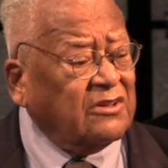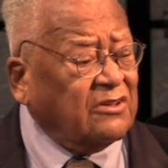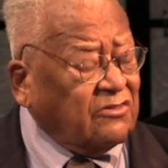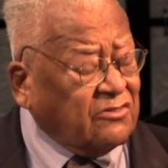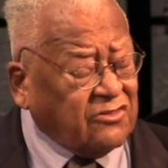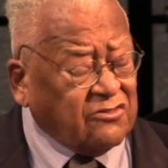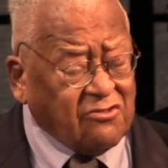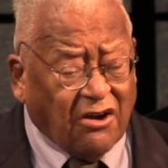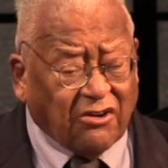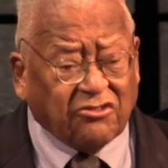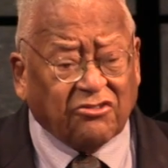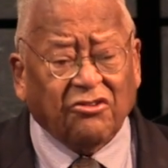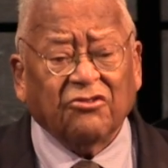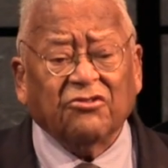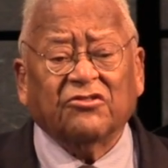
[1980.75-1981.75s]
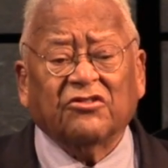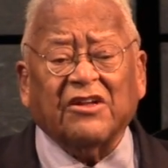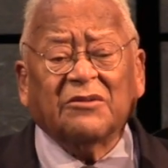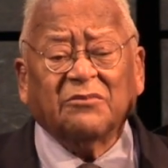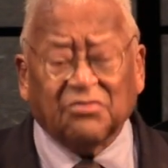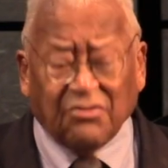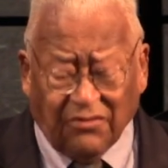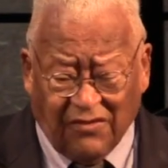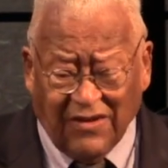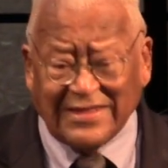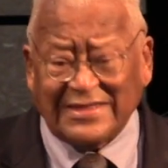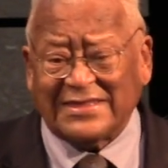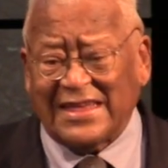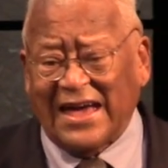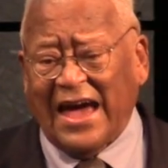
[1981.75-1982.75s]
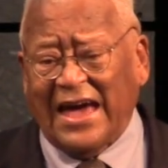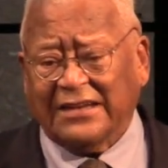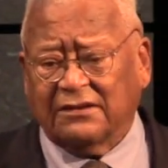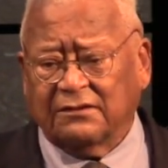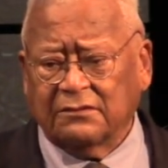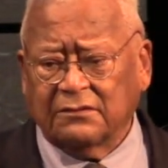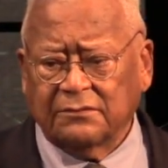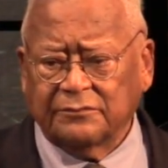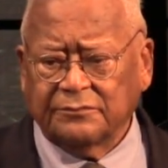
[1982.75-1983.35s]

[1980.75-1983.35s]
the structures that prevent that.